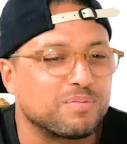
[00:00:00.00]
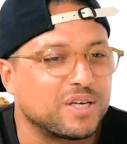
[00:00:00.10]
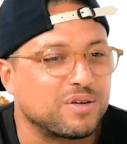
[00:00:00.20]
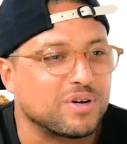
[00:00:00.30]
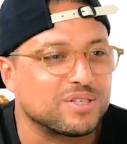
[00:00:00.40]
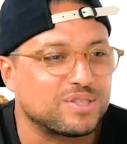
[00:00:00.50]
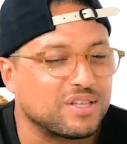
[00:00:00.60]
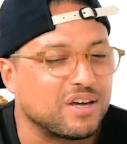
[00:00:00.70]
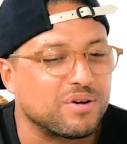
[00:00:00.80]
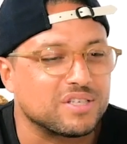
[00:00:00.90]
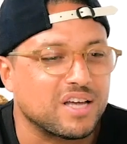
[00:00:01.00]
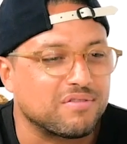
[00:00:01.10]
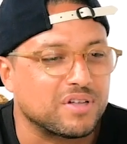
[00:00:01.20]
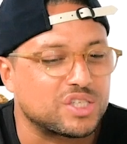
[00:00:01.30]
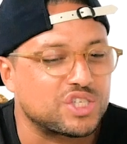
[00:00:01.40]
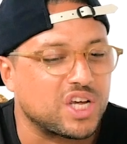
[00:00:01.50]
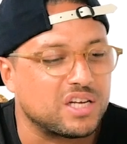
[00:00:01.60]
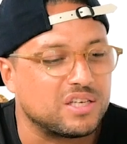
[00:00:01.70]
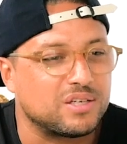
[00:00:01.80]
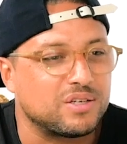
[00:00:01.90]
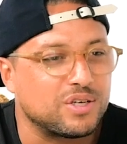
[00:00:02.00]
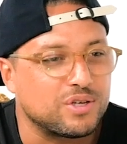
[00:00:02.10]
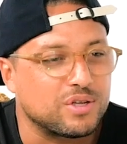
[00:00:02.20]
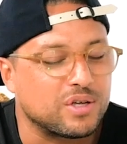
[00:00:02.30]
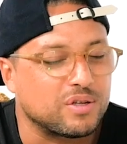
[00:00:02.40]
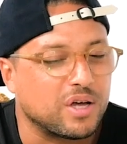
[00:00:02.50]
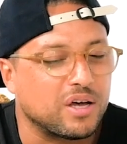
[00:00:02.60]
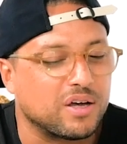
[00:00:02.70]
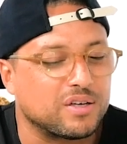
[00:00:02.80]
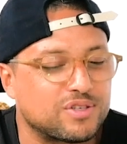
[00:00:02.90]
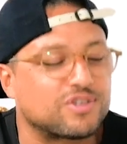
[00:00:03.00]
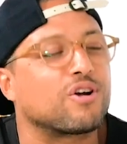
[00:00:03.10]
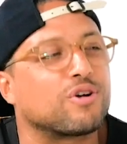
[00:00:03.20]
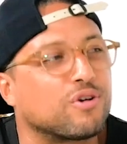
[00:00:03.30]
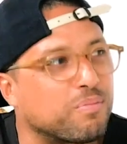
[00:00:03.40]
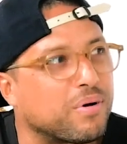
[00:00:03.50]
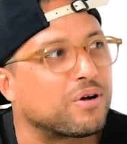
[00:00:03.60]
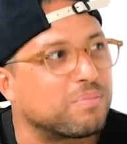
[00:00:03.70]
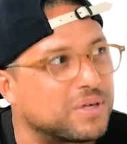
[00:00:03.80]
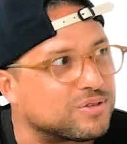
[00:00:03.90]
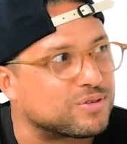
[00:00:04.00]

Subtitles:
to NYC, they always have a shady starter apartment story.